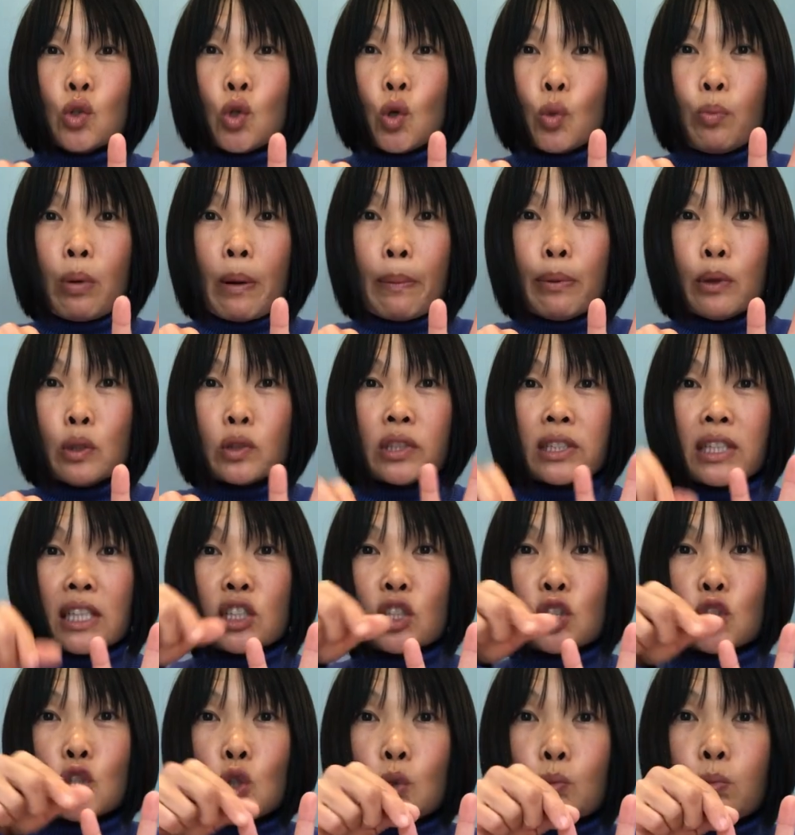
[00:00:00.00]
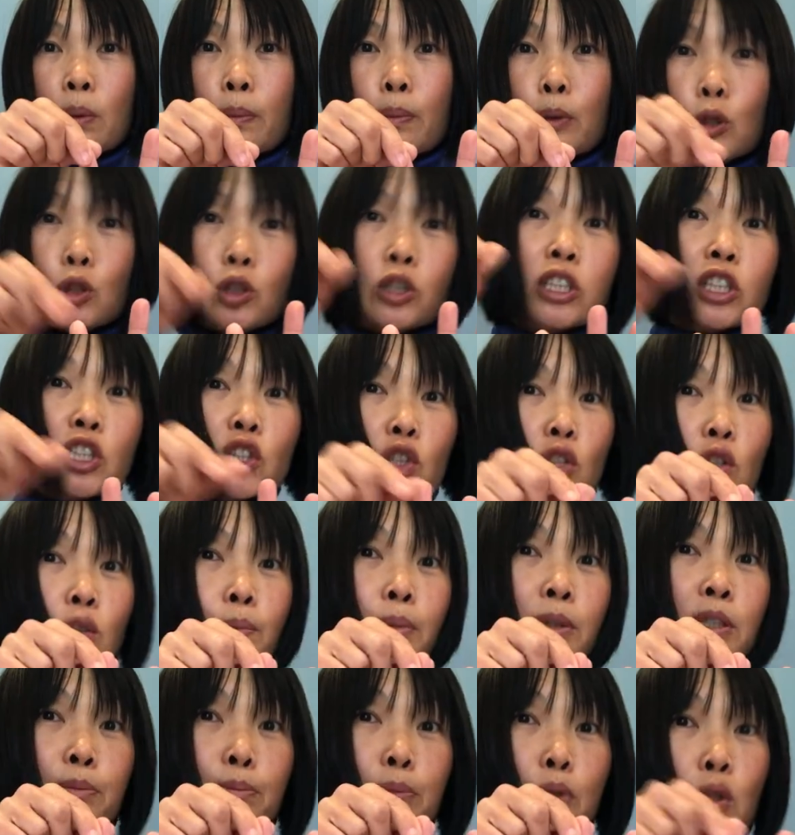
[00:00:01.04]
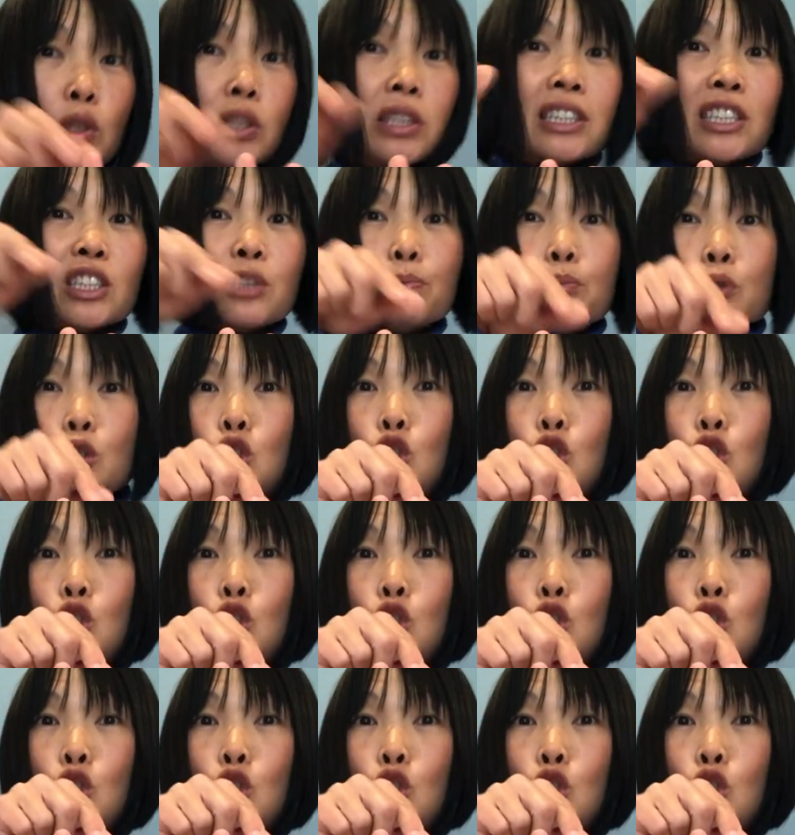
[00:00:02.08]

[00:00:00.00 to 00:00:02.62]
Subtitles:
2 pupusas, 2 pupusas, 2 pupusas,